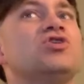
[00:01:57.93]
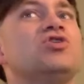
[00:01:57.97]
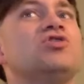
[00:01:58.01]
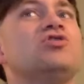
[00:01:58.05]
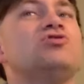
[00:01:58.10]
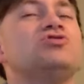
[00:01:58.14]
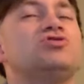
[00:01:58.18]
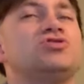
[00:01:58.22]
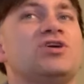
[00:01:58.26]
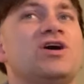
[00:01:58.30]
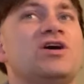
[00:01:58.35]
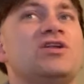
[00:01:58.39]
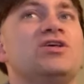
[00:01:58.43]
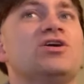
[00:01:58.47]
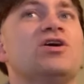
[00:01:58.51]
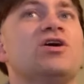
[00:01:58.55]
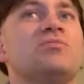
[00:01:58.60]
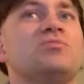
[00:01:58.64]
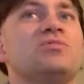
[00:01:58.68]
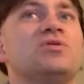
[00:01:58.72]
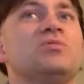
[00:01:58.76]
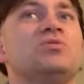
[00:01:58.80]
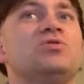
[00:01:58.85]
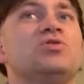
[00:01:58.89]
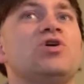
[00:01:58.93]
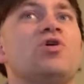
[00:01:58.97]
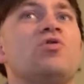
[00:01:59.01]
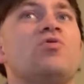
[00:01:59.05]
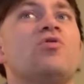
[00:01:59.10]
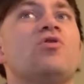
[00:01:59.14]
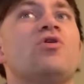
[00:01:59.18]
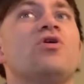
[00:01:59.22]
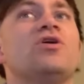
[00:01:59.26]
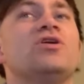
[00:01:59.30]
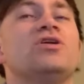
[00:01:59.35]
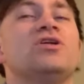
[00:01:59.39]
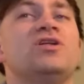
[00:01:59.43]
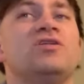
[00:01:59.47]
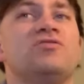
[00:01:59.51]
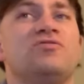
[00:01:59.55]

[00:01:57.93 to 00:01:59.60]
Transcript: who try to help them go on an